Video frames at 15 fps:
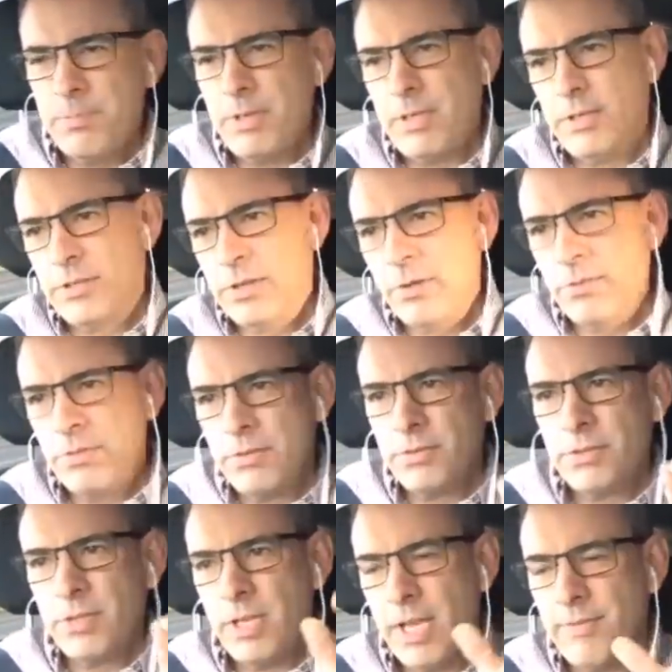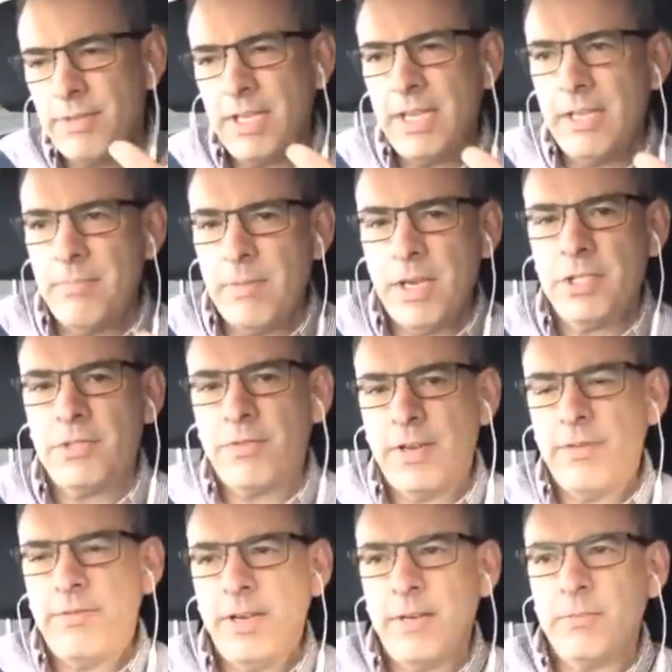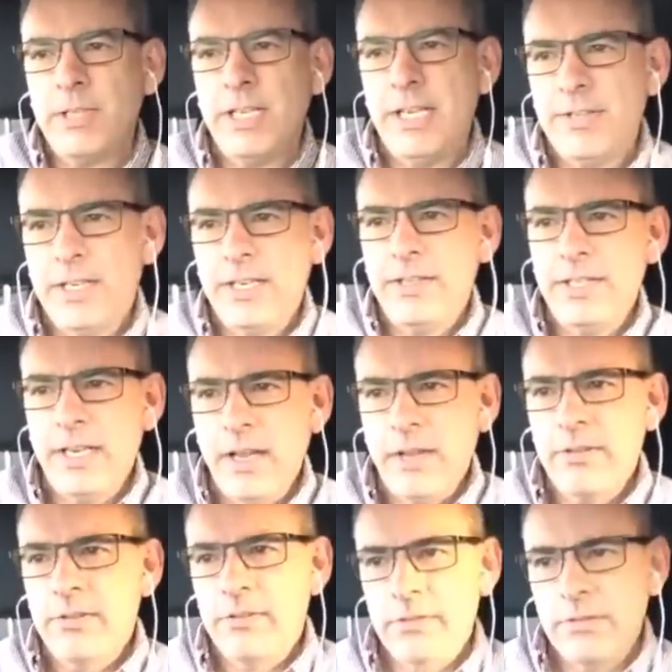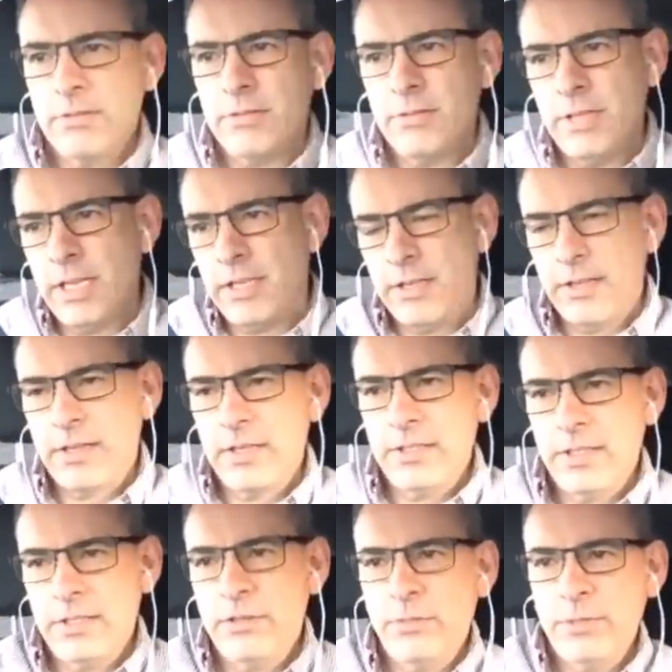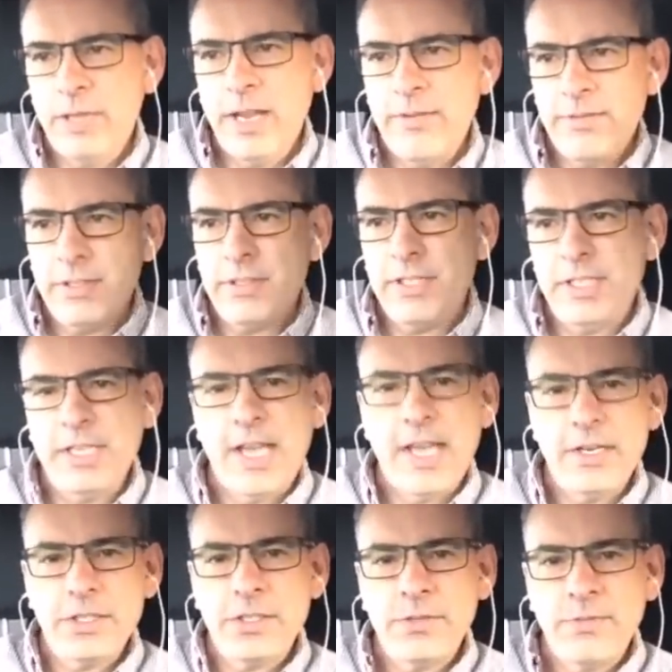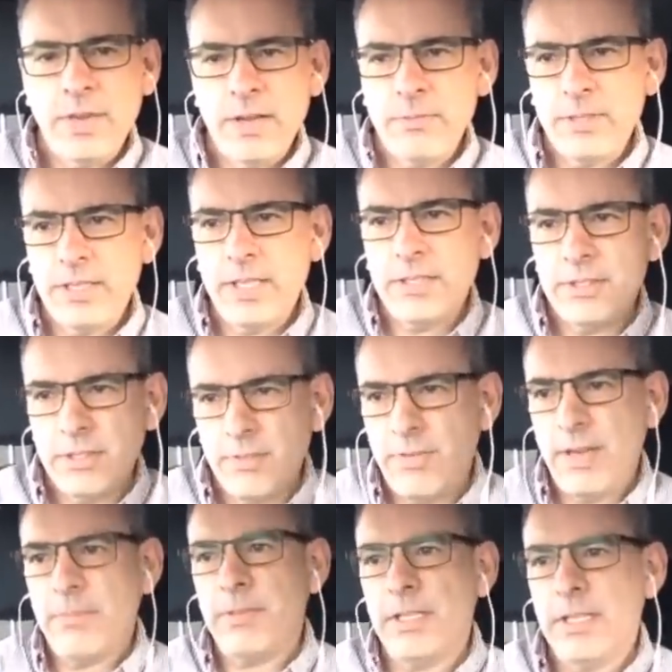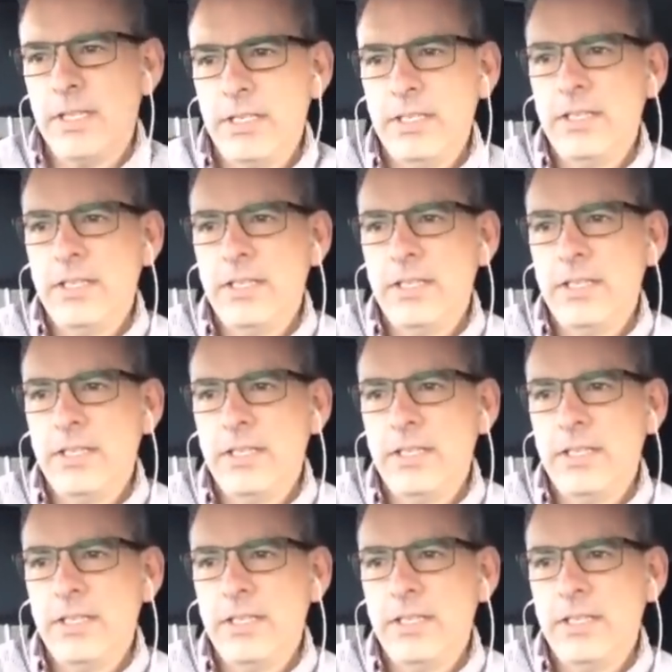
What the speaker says: so you have the enmeshed family, and then at the other end of the continuum, you have the detached family. That's the family that